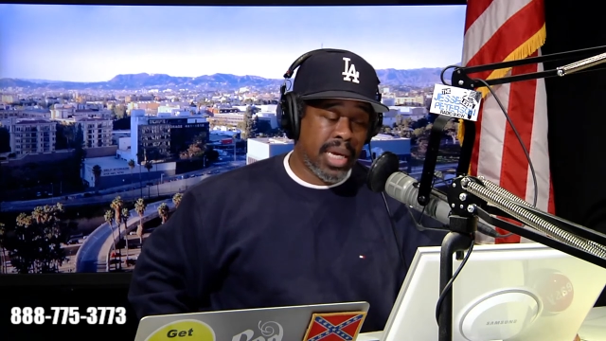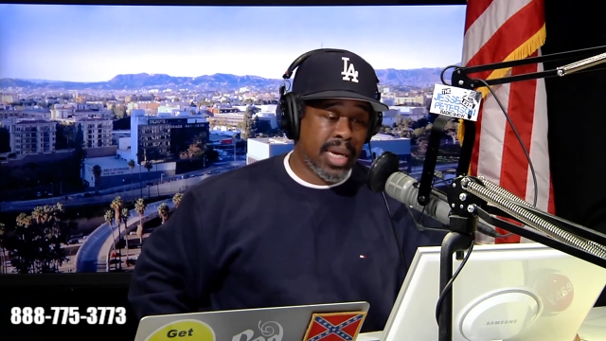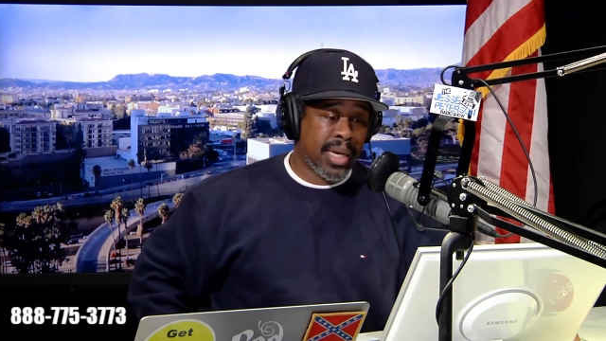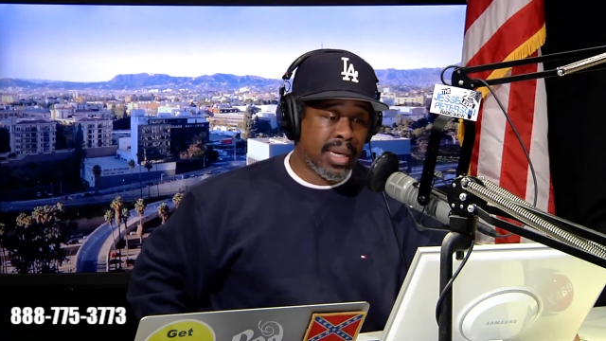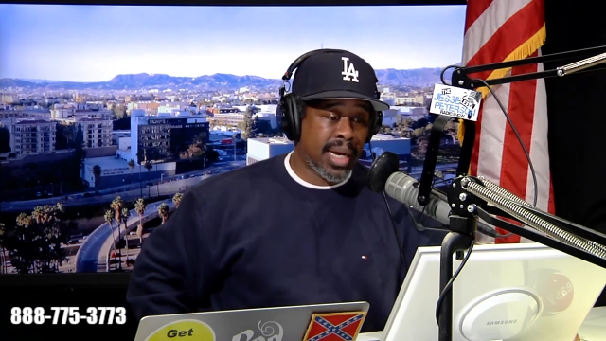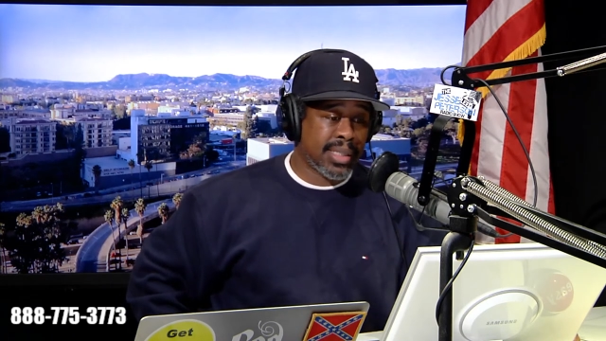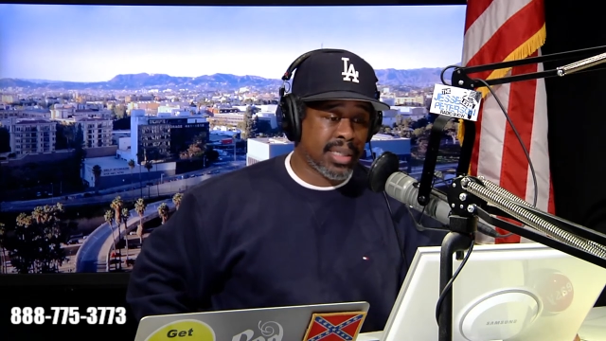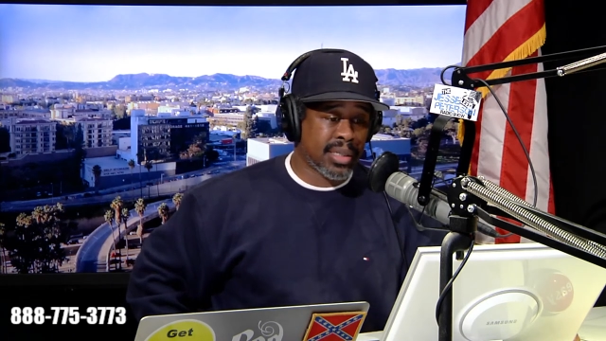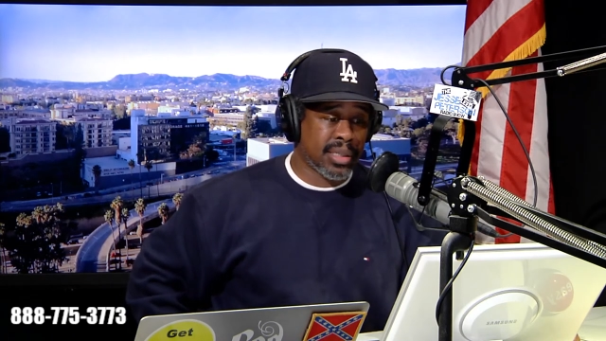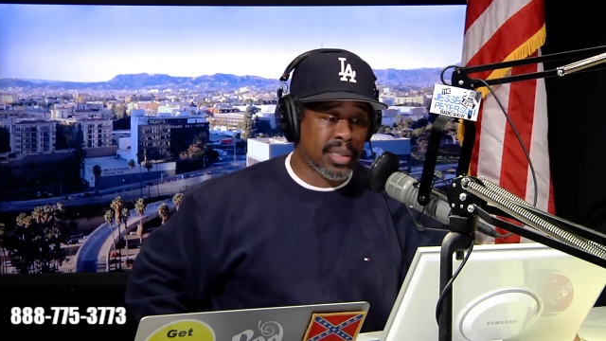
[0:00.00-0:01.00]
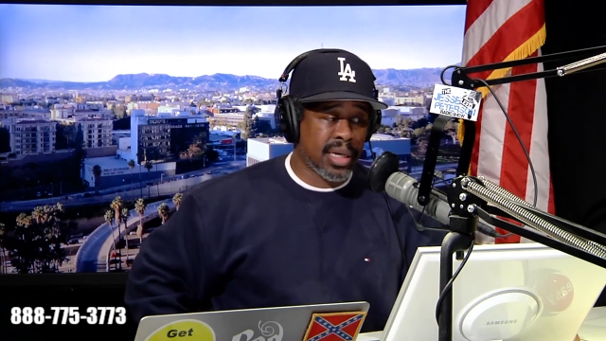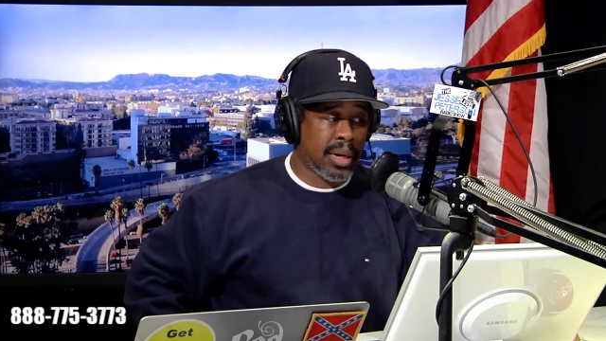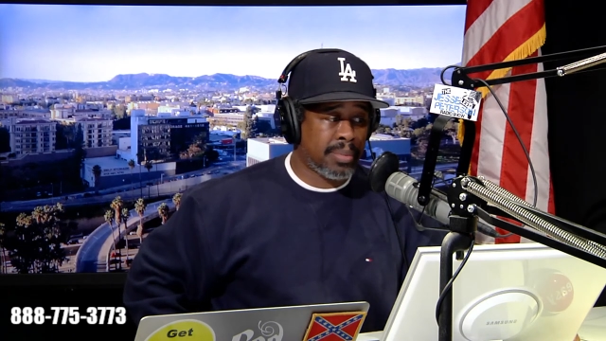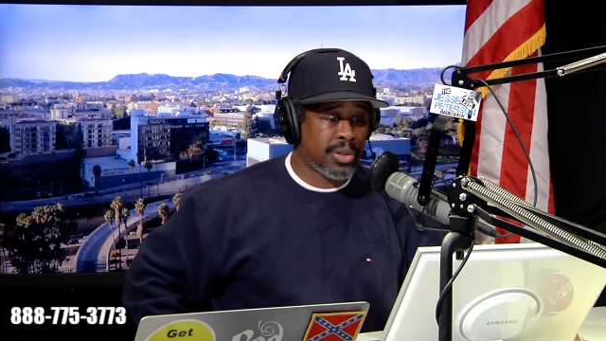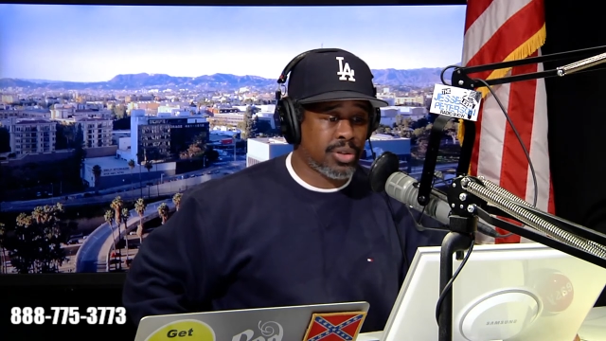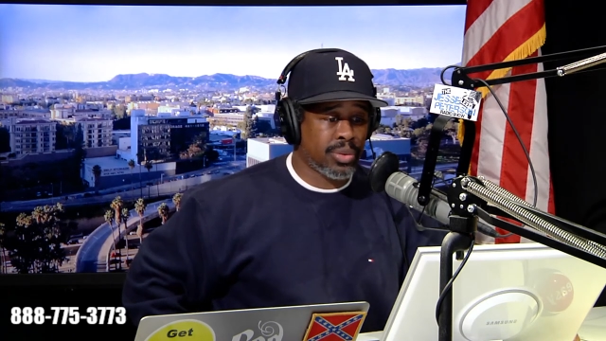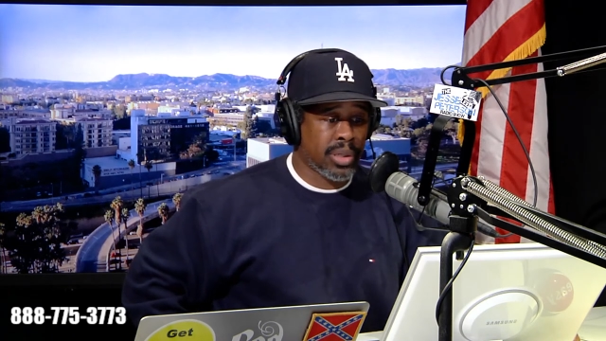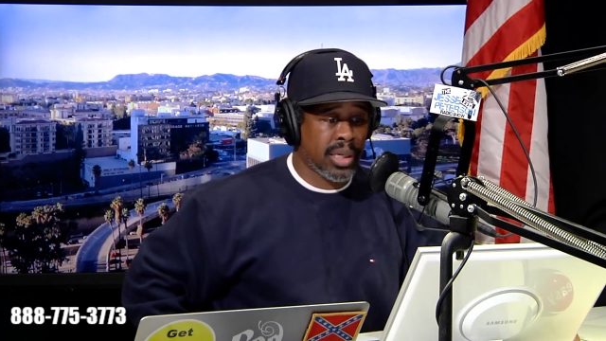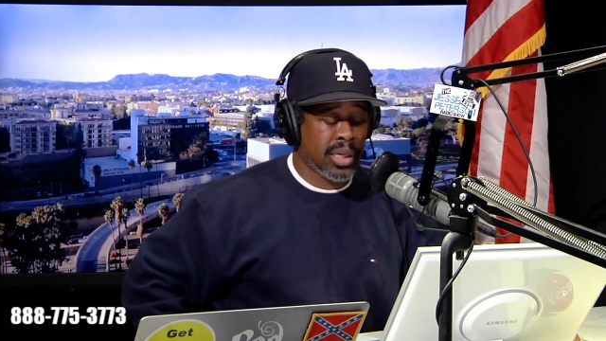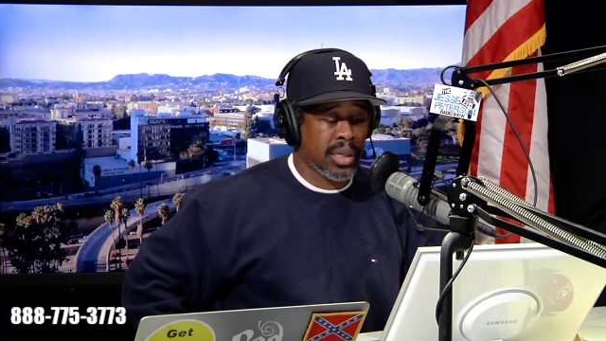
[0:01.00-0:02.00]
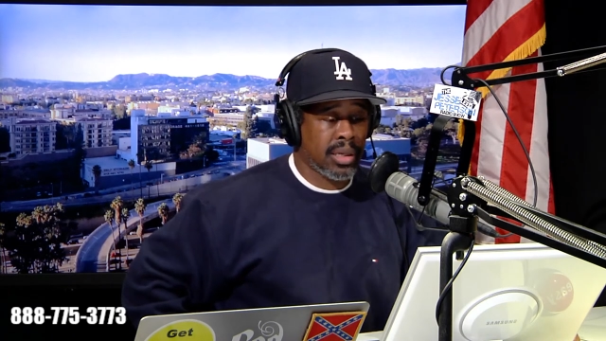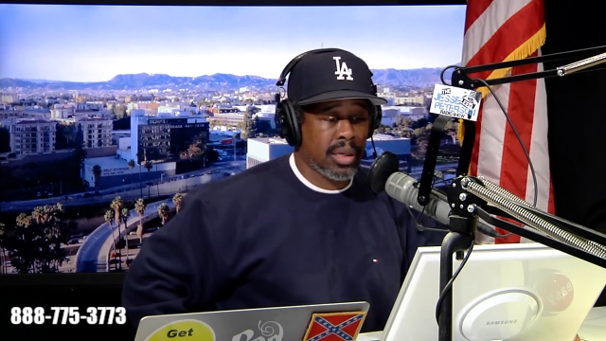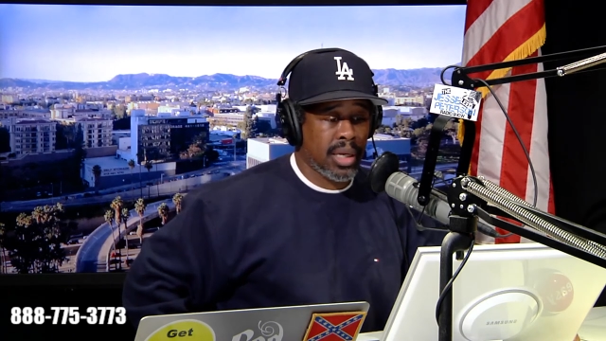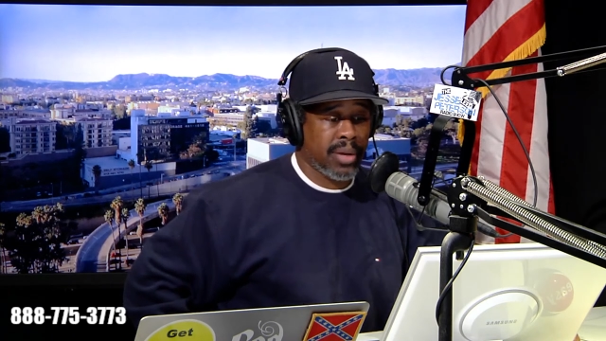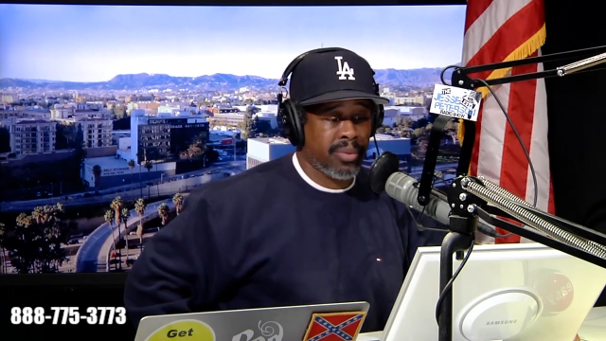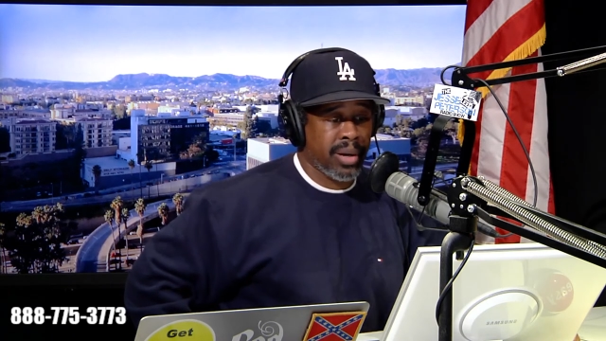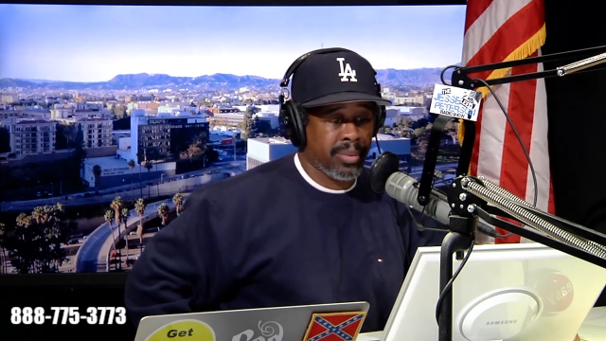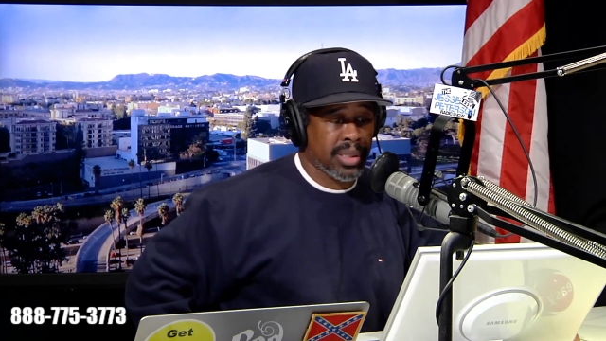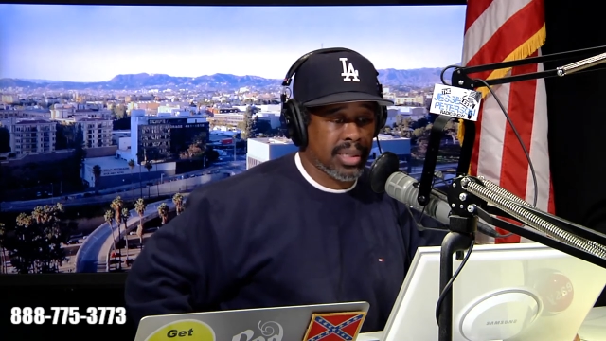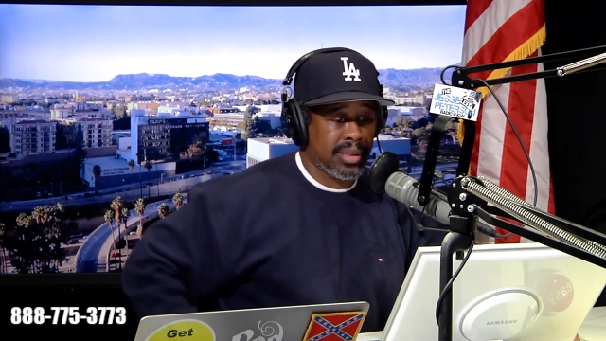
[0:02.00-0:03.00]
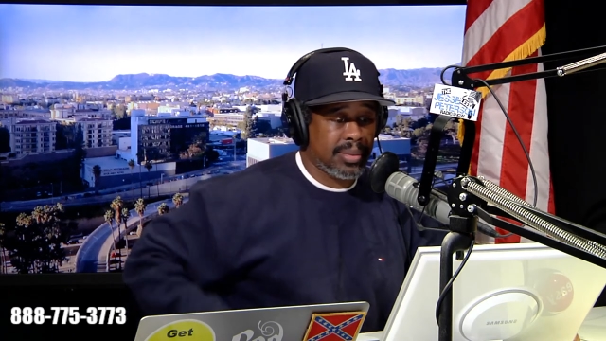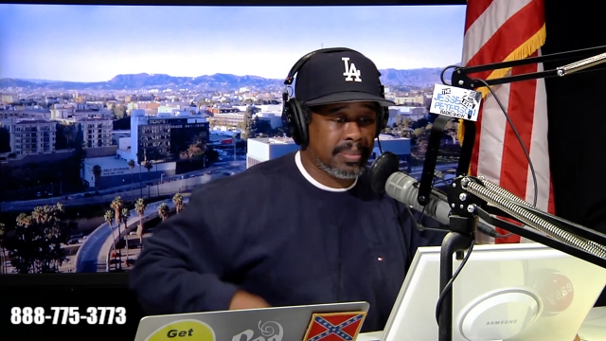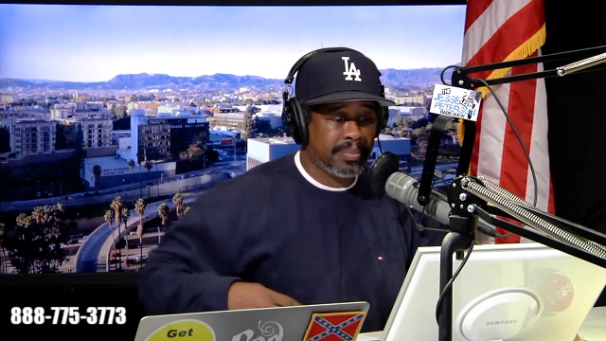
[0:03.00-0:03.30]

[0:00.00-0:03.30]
And I took the opportunity and ran with it.